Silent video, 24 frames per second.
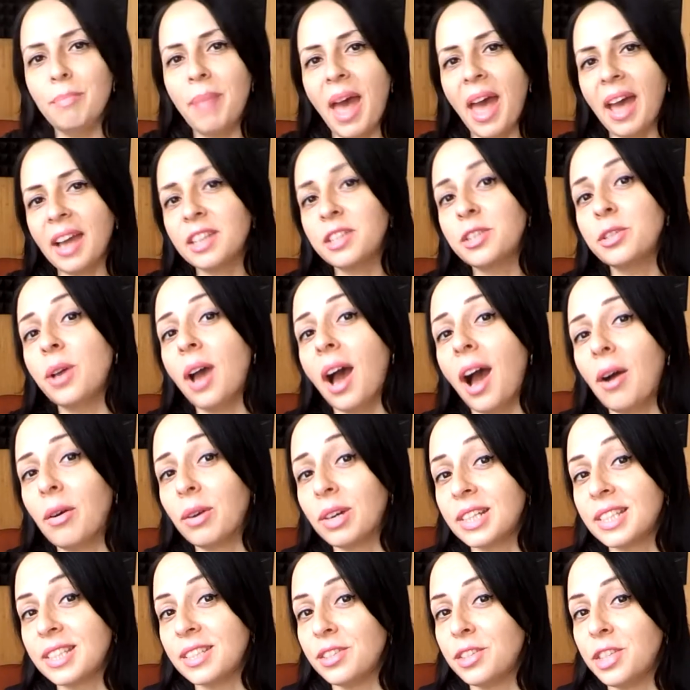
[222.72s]
back to
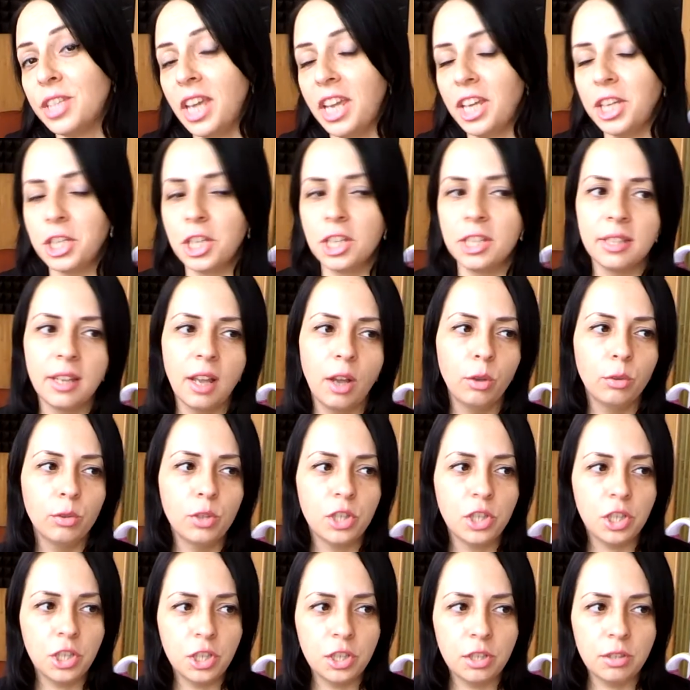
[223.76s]
our situation.
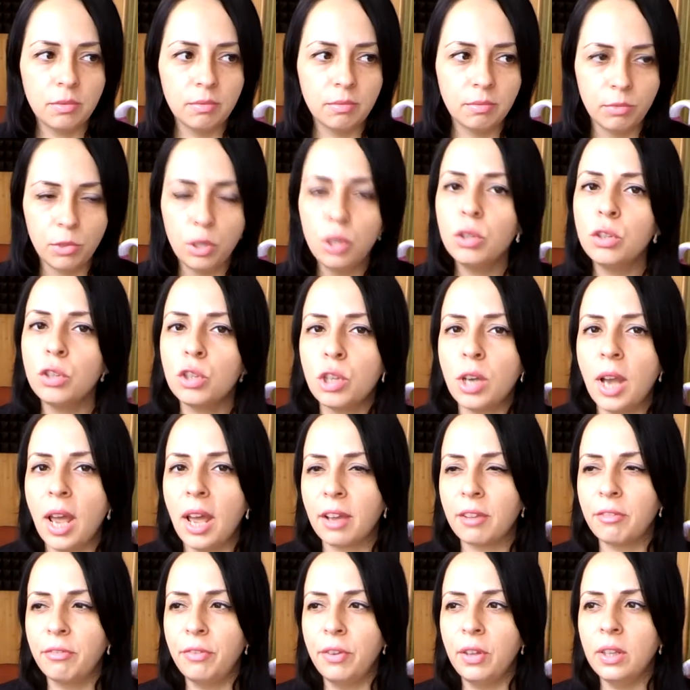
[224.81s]
Now
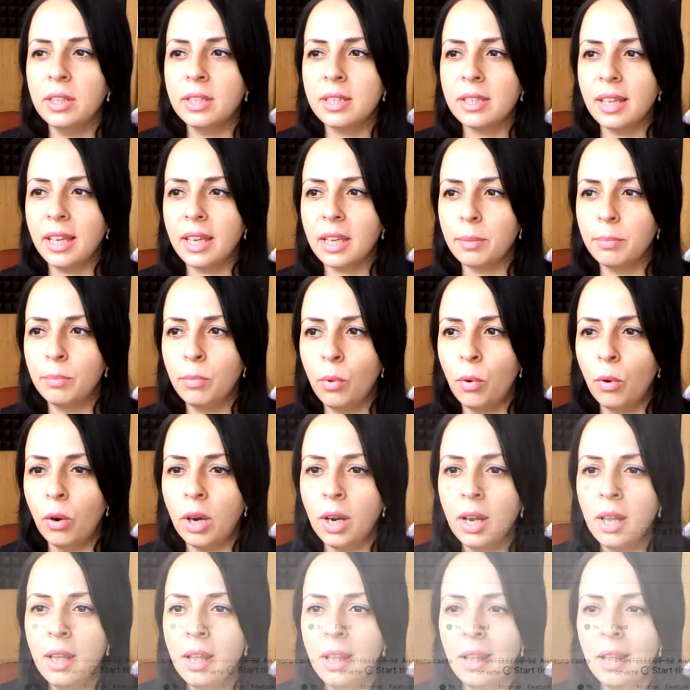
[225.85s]
YouTrack feels like more